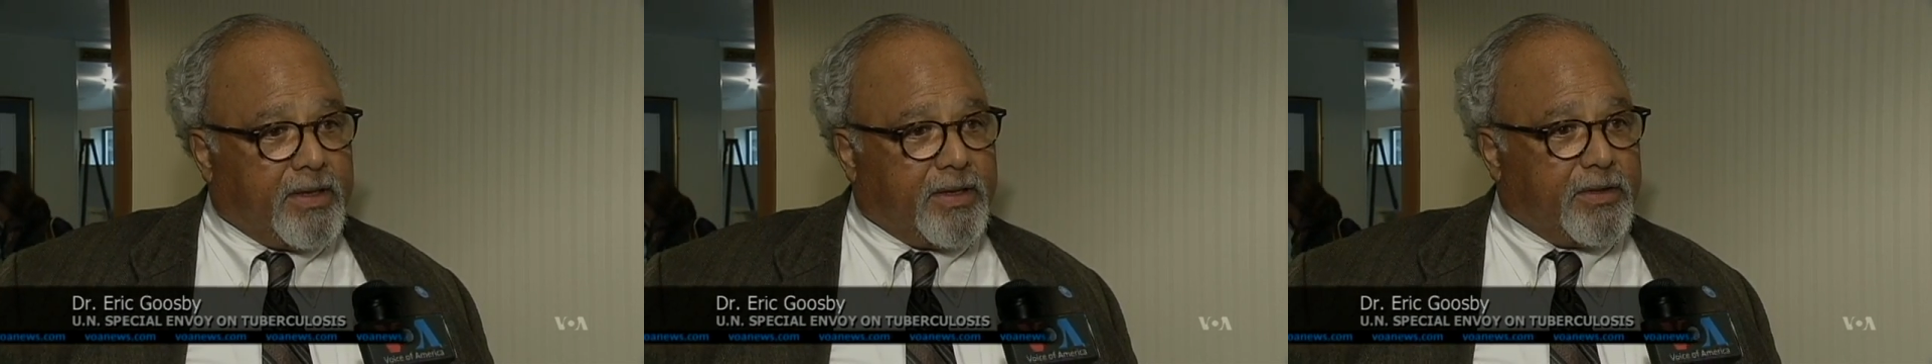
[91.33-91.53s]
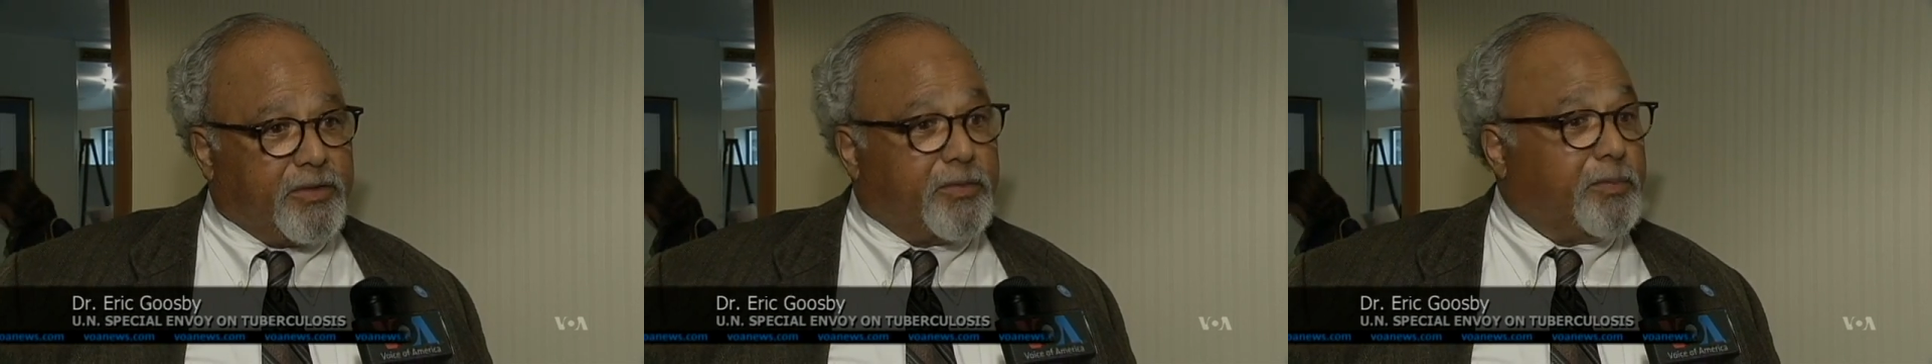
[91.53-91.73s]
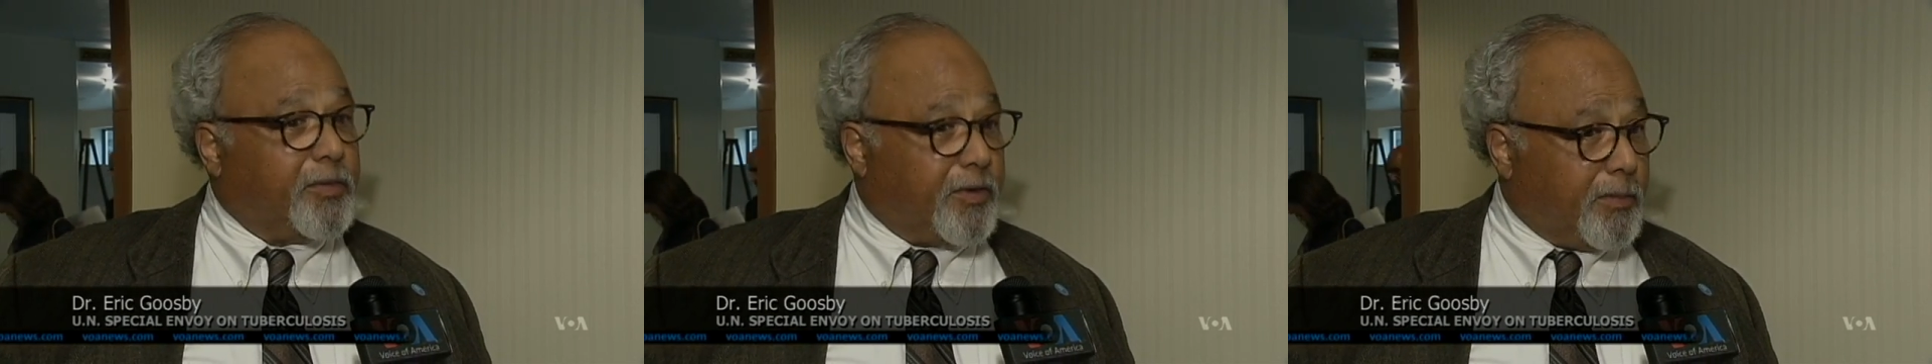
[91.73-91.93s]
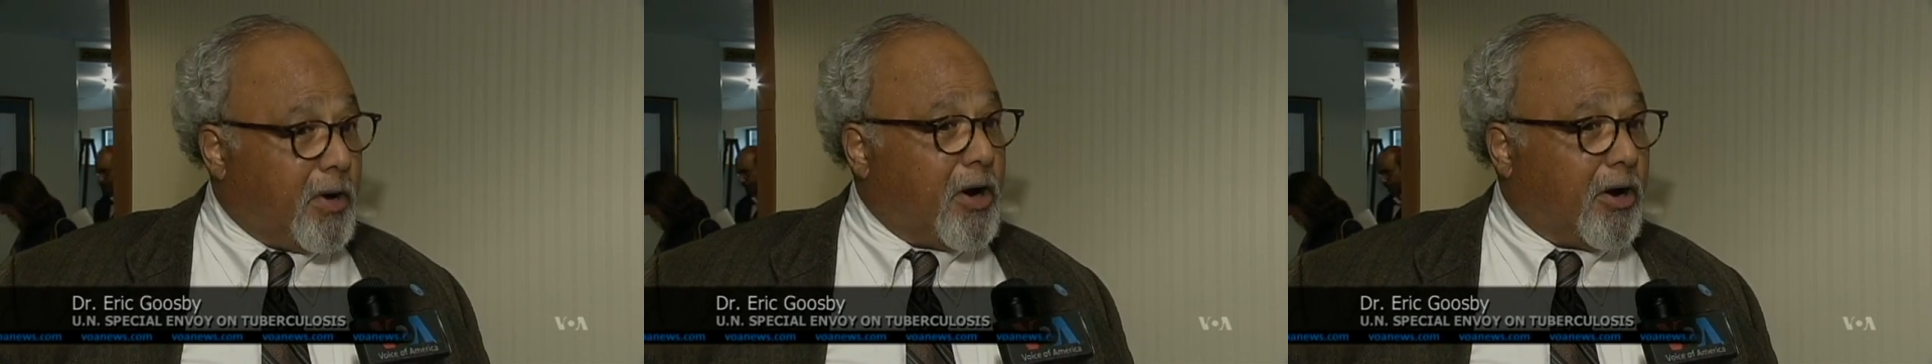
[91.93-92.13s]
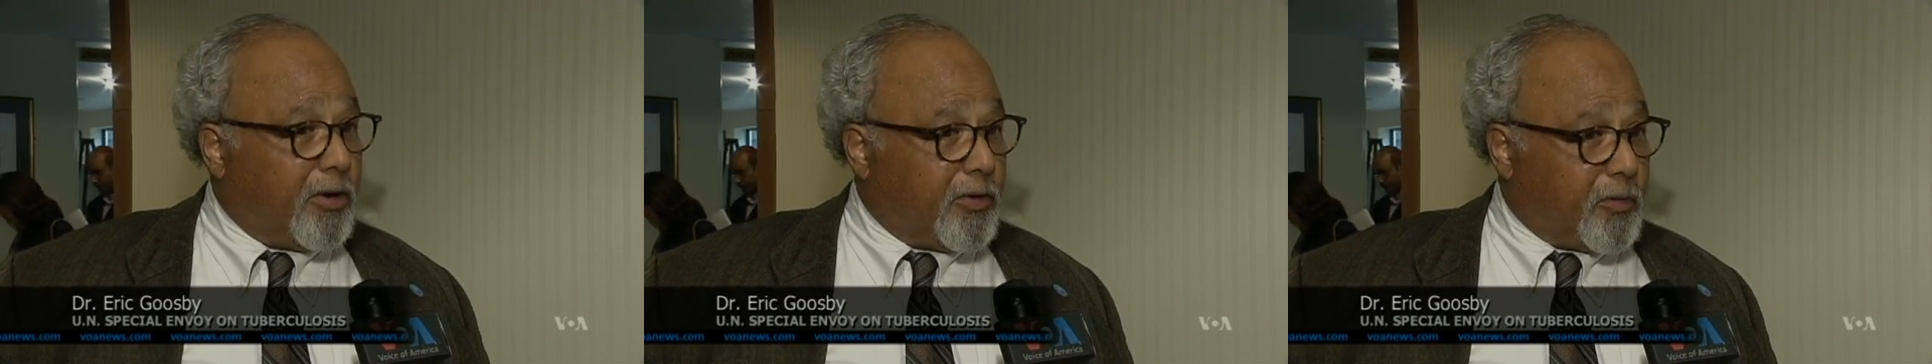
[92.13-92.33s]
is from
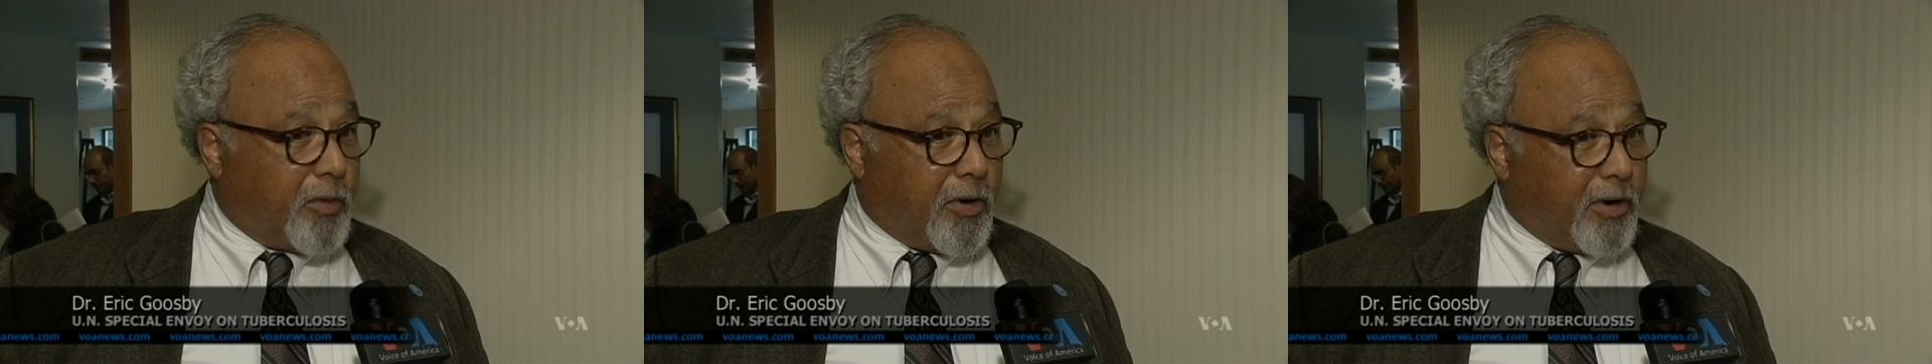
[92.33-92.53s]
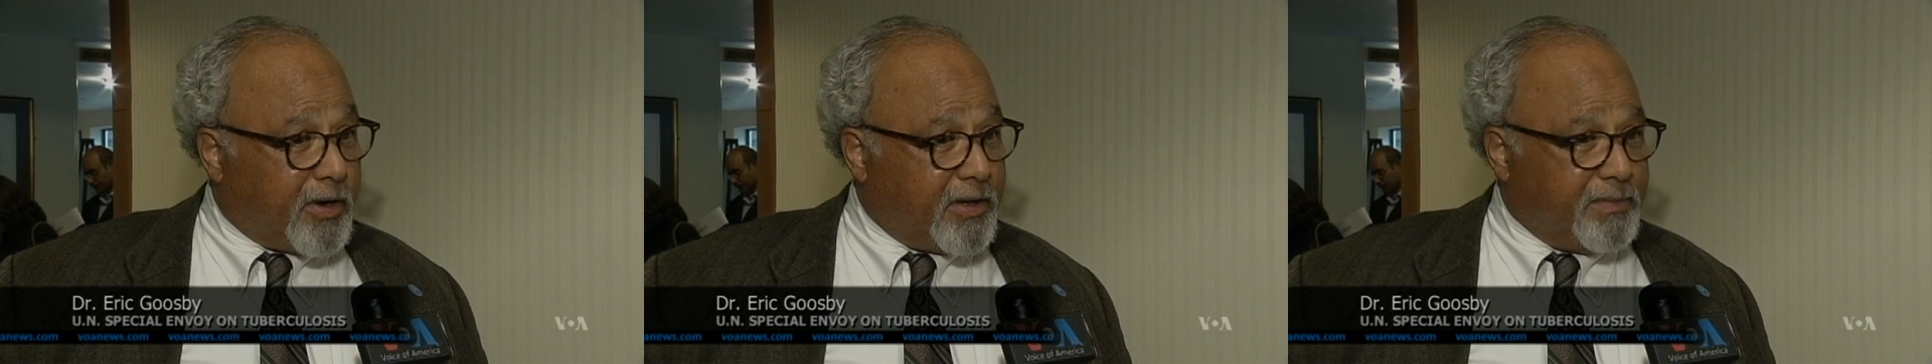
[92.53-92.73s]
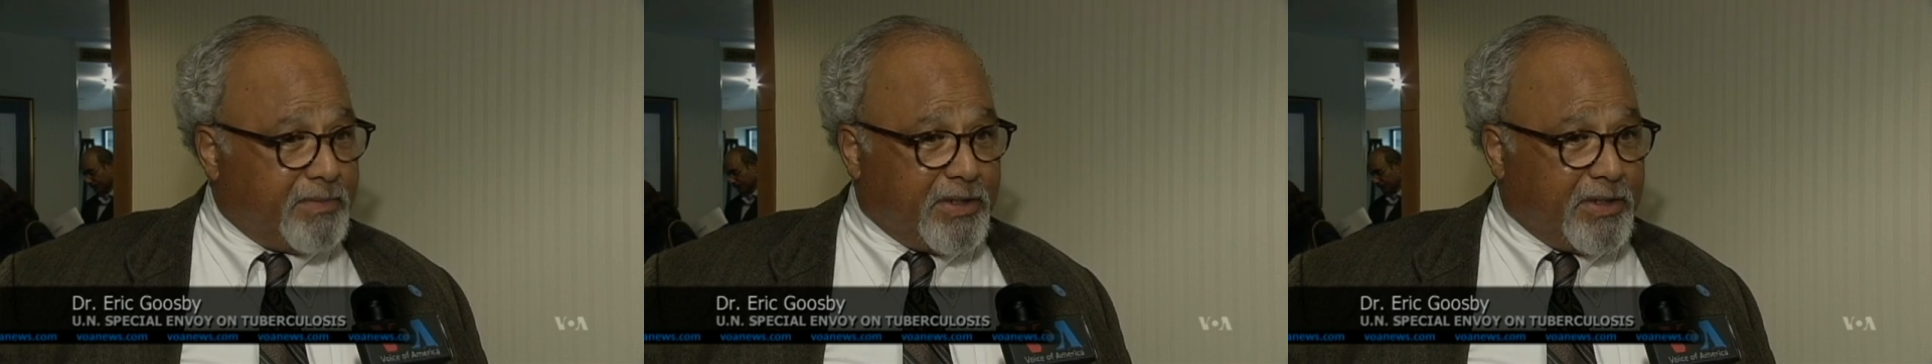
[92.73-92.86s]
hard work.